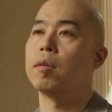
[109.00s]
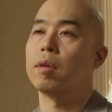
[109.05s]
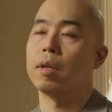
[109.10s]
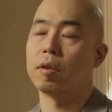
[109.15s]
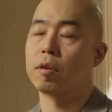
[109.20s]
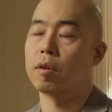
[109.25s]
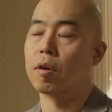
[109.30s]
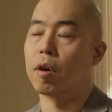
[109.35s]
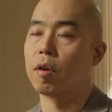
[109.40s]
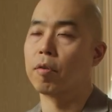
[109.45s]

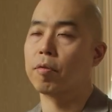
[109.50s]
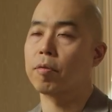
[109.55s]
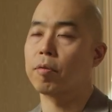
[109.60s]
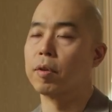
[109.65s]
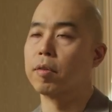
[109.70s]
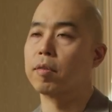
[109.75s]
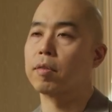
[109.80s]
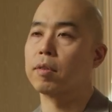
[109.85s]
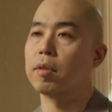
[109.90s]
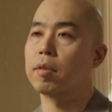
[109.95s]
In golf,
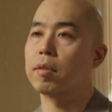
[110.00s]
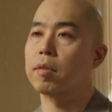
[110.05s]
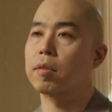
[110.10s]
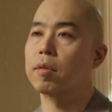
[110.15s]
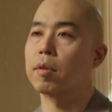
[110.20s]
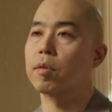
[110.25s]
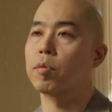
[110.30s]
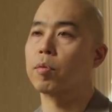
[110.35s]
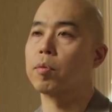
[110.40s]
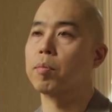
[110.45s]
for instance,
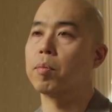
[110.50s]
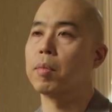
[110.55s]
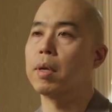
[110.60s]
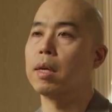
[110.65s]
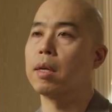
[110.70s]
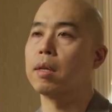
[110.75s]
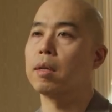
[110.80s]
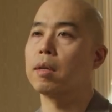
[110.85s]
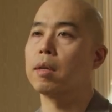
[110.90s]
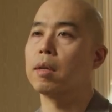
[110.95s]
this would
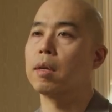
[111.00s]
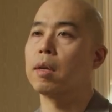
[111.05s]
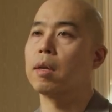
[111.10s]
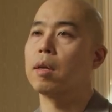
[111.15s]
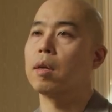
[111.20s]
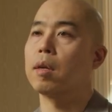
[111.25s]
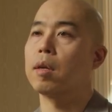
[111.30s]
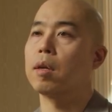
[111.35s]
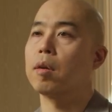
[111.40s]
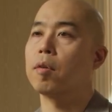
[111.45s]
mean
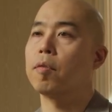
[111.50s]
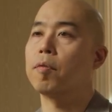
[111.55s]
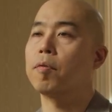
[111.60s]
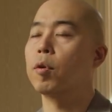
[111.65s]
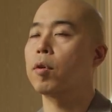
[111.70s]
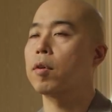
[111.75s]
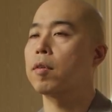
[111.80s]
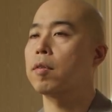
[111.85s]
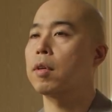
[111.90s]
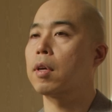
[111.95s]

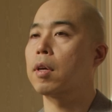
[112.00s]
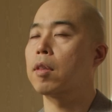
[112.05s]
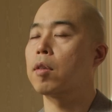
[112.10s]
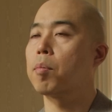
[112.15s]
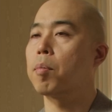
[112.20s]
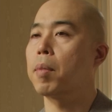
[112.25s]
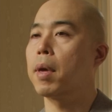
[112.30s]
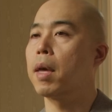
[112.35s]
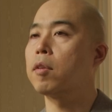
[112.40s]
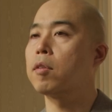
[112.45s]
focusing on
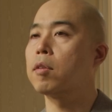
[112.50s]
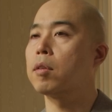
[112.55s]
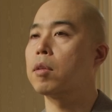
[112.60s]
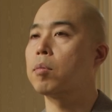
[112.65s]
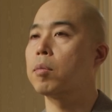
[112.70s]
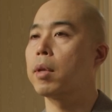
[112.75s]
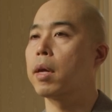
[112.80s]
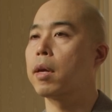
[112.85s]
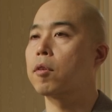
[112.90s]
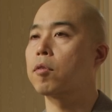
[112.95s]
the
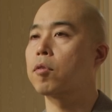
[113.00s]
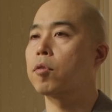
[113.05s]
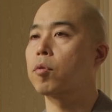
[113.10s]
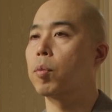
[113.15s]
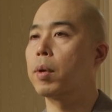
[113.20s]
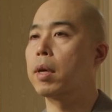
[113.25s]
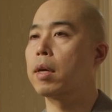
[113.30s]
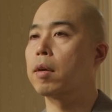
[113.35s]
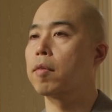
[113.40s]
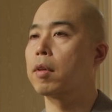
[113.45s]
pendulum-like
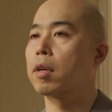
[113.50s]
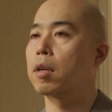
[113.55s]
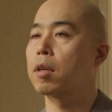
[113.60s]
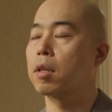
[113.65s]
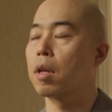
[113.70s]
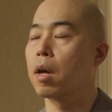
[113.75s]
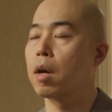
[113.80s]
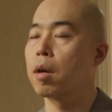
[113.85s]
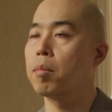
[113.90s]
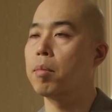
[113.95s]
swing of the
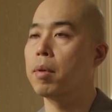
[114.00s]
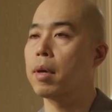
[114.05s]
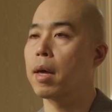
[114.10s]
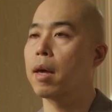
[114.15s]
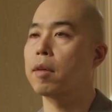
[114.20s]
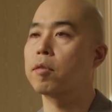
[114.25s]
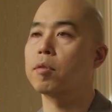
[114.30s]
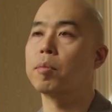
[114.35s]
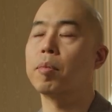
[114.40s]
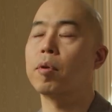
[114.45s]
club
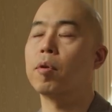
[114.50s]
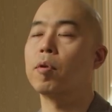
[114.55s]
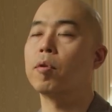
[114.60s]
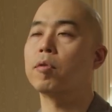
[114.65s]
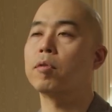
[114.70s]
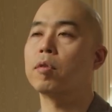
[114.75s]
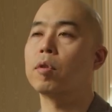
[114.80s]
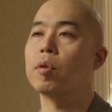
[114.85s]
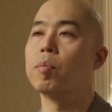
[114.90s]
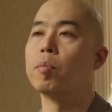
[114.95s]
as
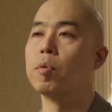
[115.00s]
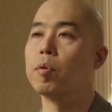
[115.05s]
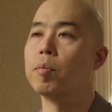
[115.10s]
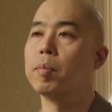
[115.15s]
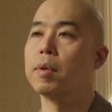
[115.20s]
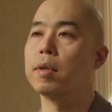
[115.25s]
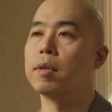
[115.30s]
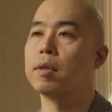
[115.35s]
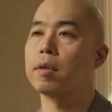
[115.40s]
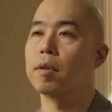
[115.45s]
opposed to the
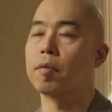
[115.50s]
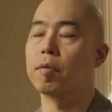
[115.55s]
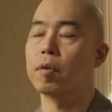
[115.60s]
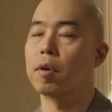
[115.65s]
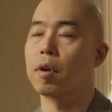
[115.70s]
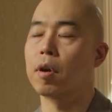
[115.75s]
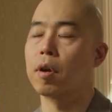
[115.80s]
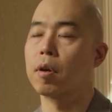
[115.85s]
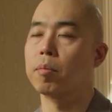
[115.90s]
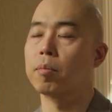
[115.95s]
movement of
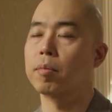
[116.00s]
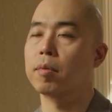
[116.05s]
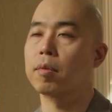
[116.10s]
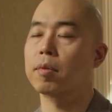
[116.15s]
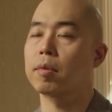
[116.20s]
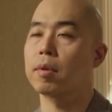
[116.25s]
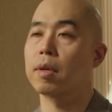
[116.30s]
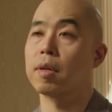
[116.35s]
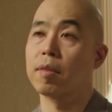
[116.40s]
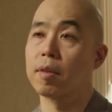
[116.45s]
your
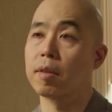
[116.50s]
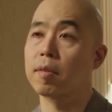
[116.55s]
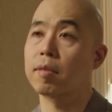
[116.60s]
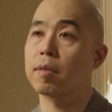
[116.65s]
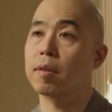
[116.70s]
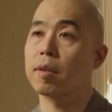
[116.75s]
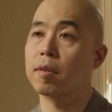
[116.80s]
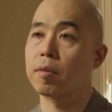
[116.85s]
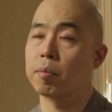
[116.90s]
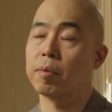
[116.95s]
arms, and
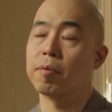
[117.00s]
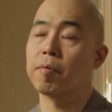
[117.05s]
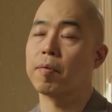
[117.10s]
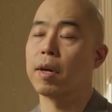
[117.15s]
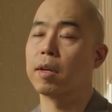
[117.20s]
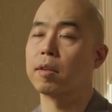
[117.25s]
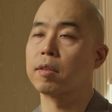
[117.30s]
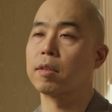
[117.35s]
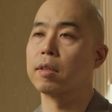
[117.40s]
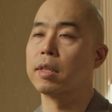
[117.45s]
this has been
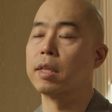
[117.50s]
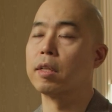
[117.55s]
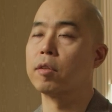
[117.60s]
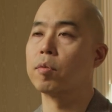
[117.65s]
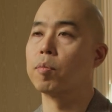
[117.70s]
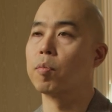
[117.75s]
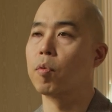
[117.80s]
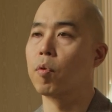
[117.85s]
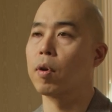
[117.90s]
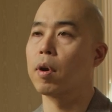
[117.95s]
found to lead
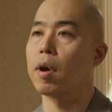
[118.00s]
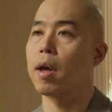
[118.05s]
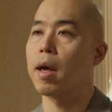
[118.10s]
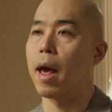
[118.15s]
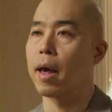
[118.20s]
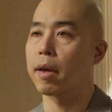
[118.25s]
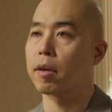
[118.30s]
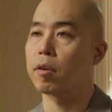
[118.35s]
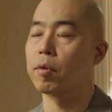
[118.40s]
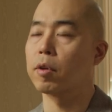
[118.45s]
to more
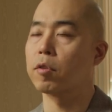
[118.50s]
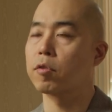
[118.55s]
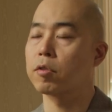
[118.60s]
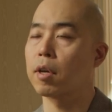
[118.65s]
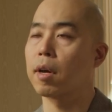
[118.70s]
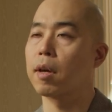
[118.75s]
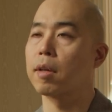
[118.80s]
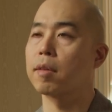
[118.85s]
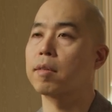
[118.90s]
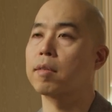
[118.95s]
accurate
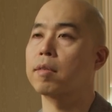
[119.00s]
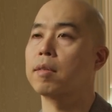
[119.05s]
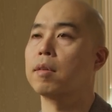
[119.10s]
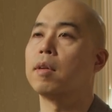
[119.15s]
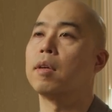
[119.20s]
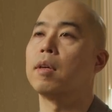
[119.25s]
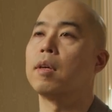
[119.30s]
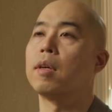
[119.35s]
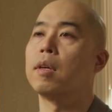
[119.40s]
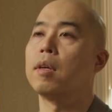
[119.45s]
shots.
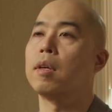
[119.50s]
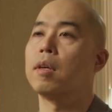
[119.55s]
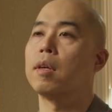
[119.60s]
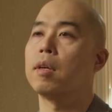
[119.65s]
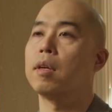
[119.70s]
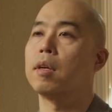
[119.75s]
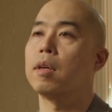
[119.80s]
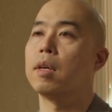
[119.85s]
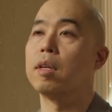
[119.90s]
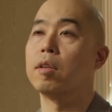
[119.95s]

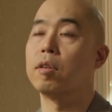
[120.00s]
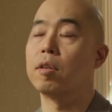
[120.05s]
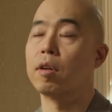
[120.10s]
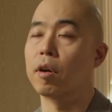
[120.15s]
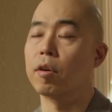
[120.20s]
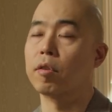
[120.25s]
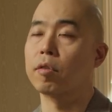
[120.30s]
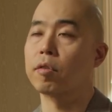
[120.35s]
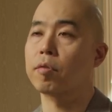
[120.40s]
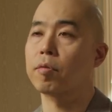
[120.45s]
In
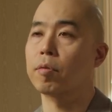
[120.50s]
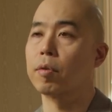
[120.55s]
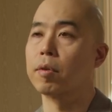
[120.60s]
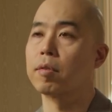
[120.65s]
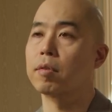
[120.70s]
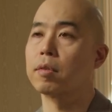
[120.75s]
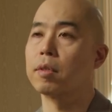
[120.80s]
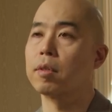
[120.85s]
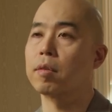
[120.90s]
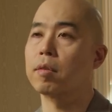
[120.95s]
darts, for
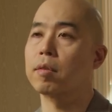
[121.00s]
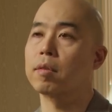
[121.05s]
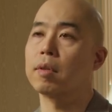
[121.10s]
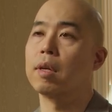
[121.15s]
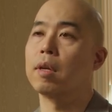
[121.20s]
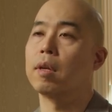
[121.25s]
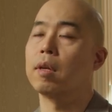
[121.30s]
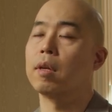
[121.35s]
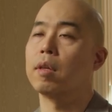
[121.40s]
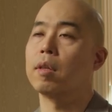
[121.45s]
instance,
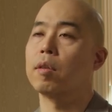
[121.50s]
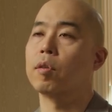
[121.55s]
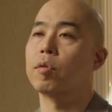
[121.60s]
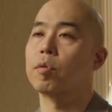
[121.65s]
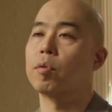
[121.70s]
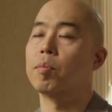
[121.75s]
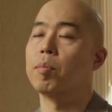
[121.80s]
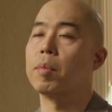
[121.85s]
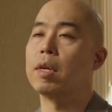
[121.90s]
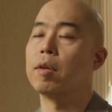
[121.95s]

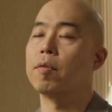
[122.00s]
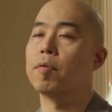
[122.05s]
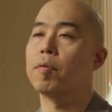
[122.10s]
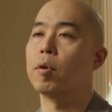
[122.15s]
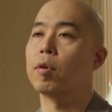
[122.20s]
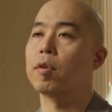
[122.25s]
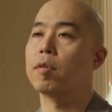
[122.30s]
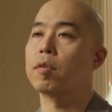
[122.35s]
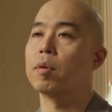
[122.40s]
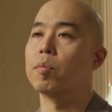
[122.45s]
this would mean
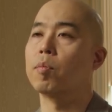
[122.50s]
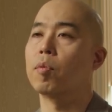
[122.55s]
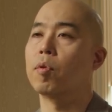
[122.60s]
focusing